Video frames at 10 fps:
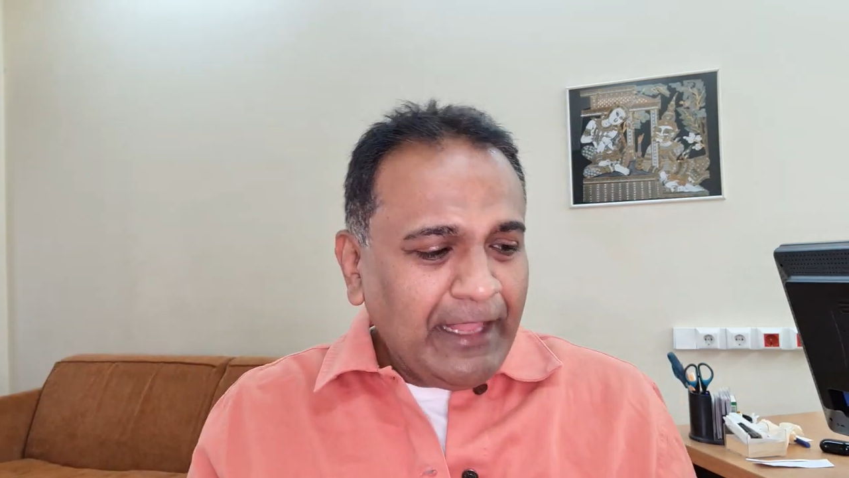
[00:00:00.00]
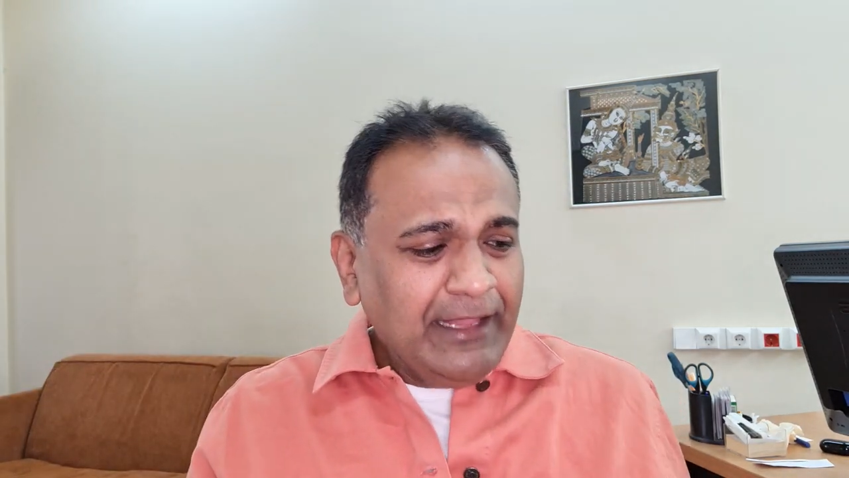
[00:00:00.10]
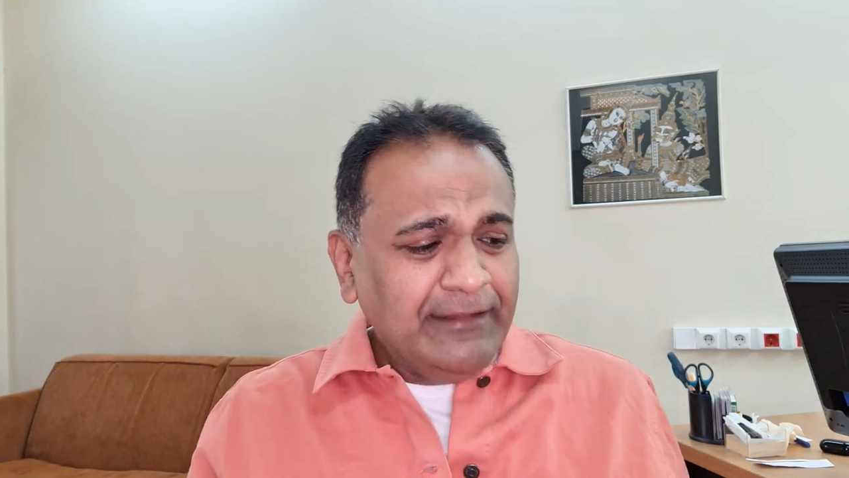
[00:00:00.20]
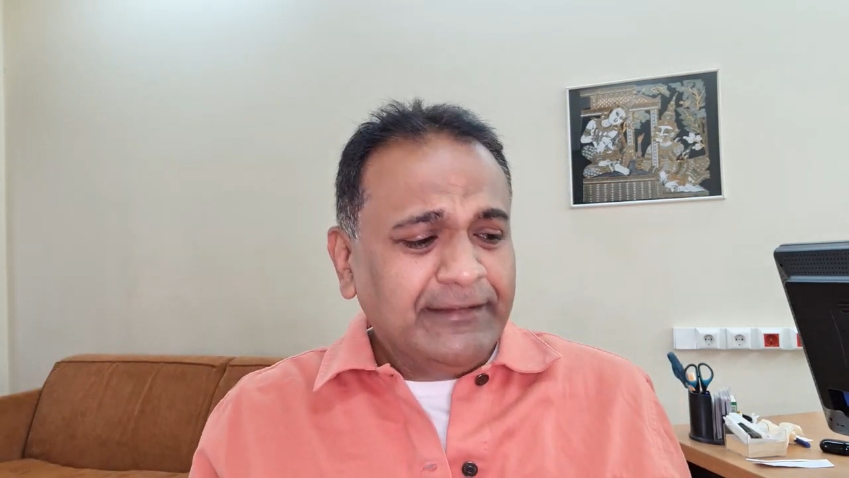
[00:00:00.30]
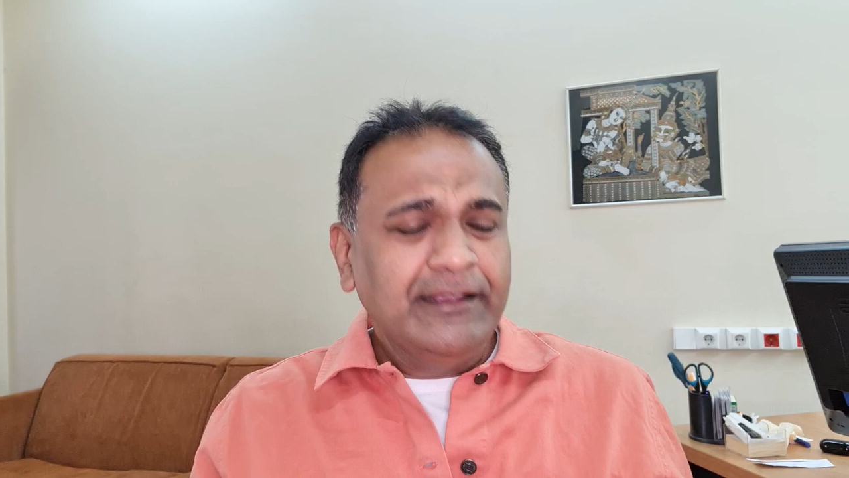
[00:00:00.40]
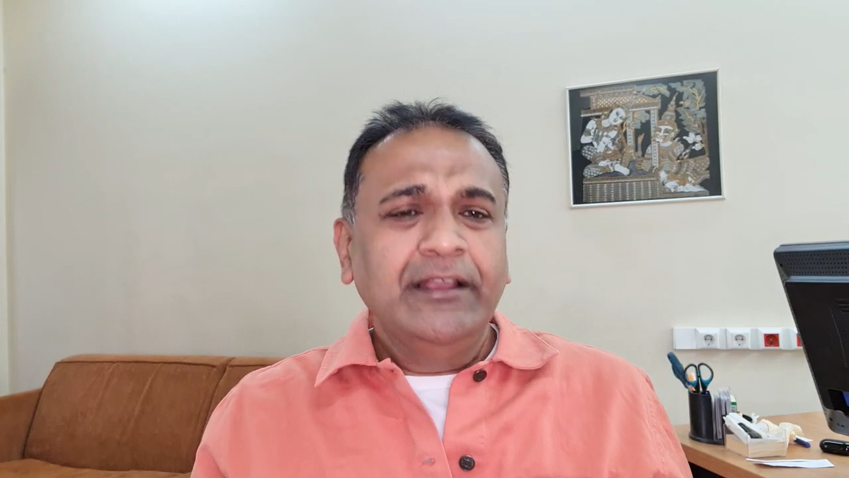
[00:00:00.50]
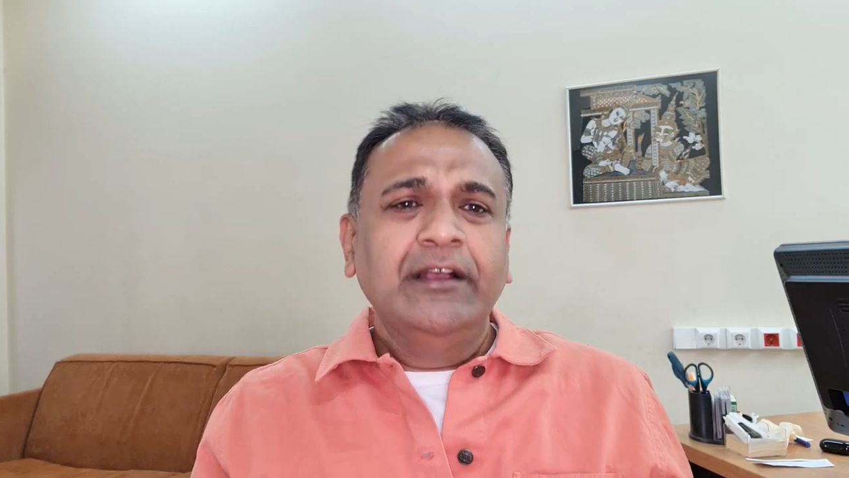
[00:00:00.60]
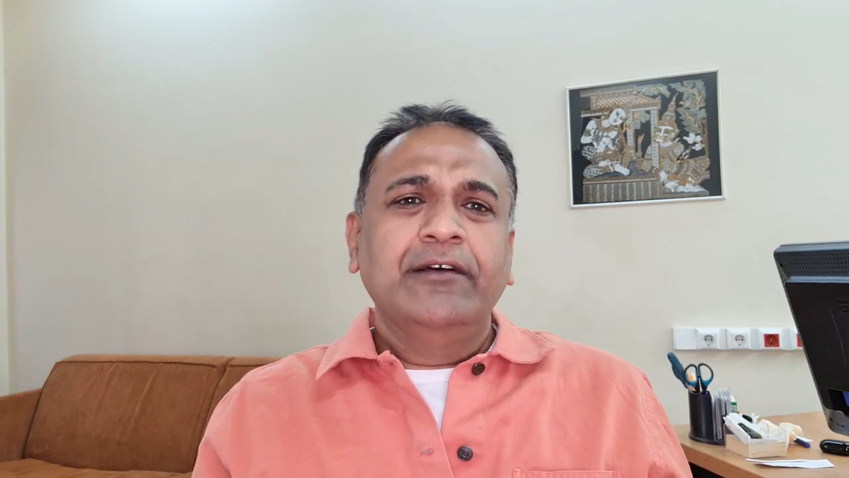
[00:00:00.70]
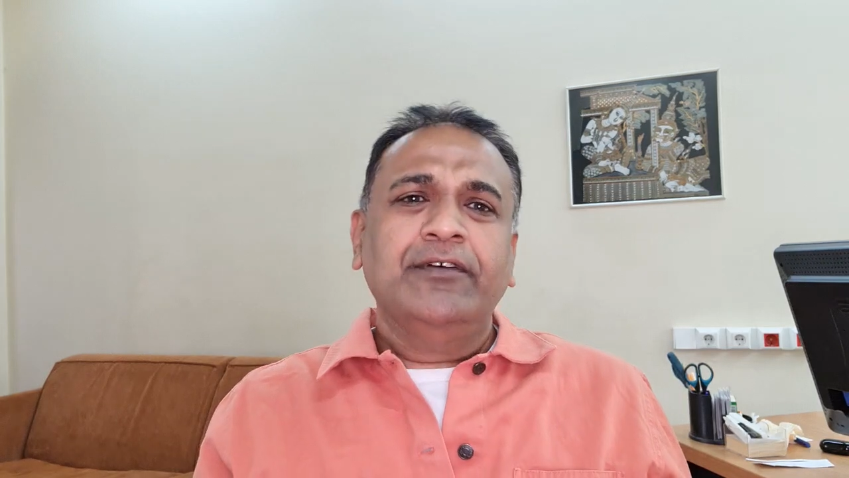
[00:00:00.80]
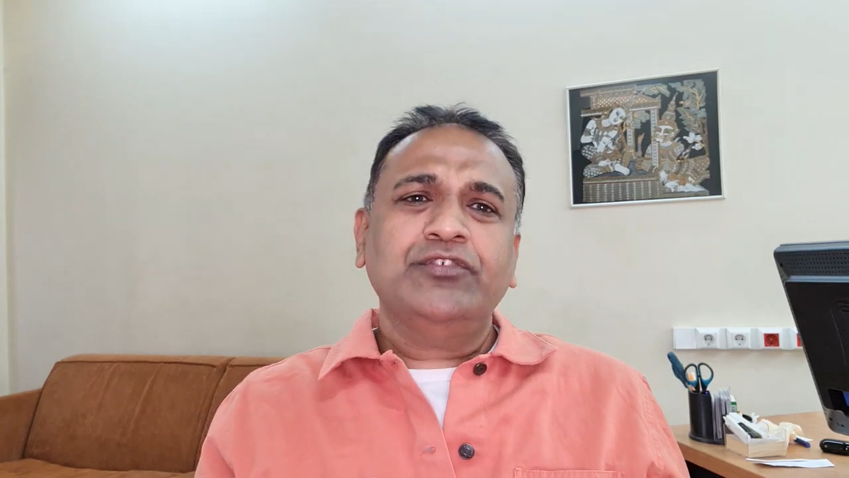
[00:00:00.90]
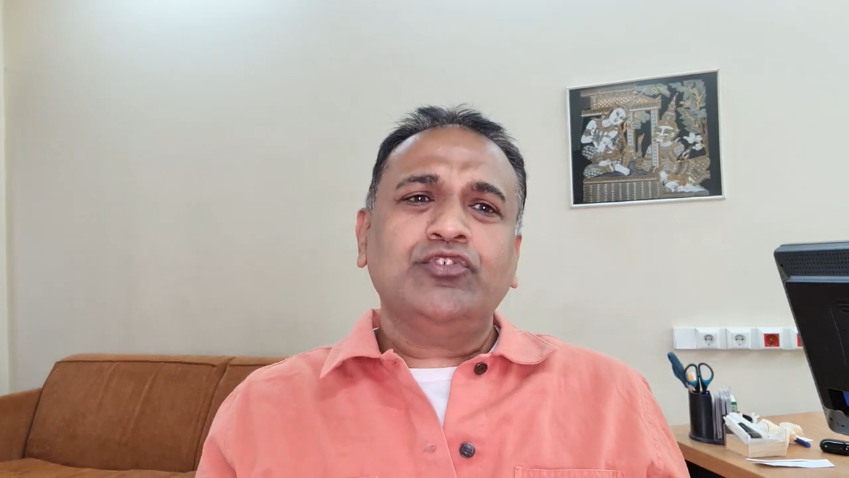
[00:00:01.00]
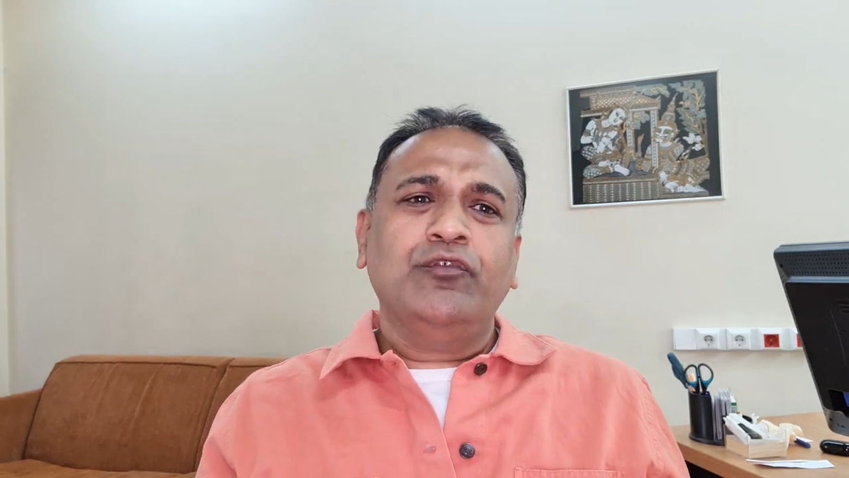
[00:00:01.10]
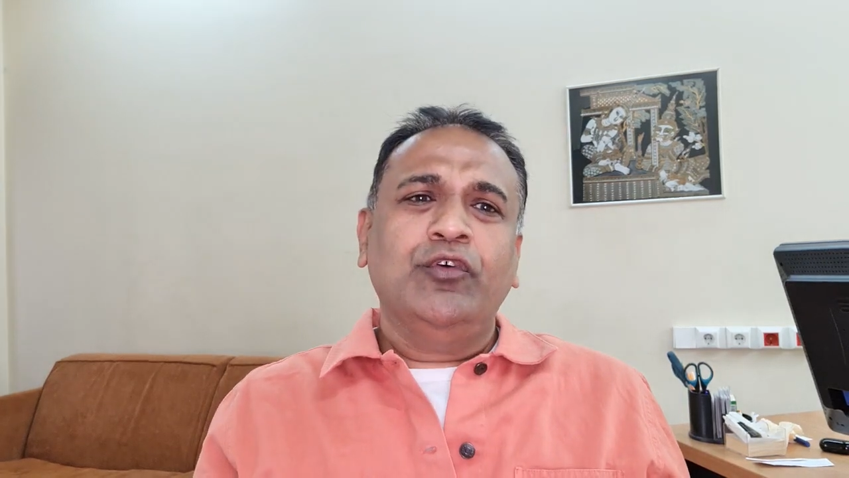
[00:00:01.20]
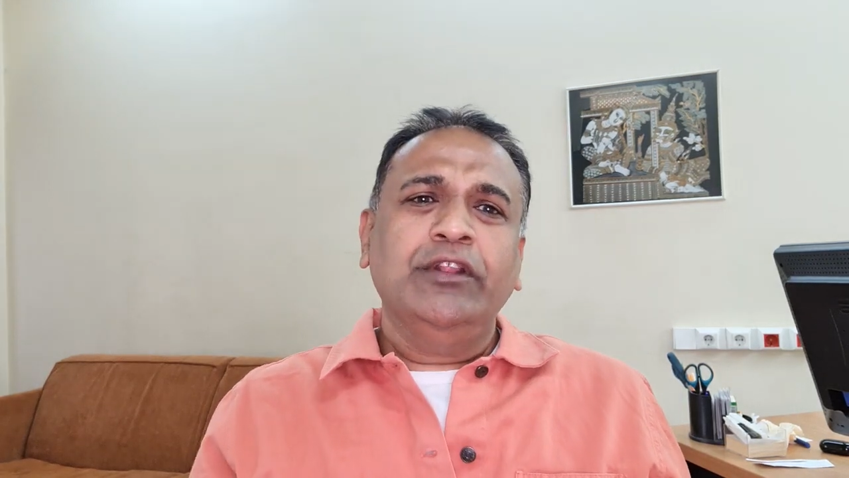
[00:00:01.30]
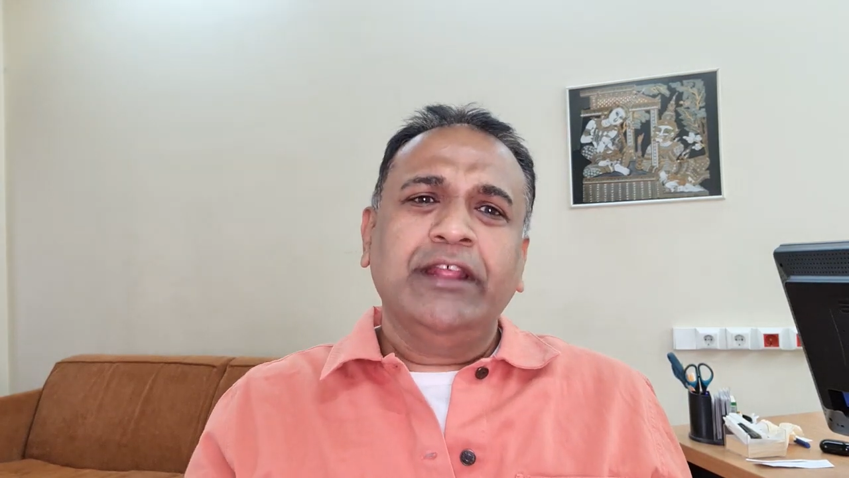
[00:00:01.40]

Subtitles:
is, first of all,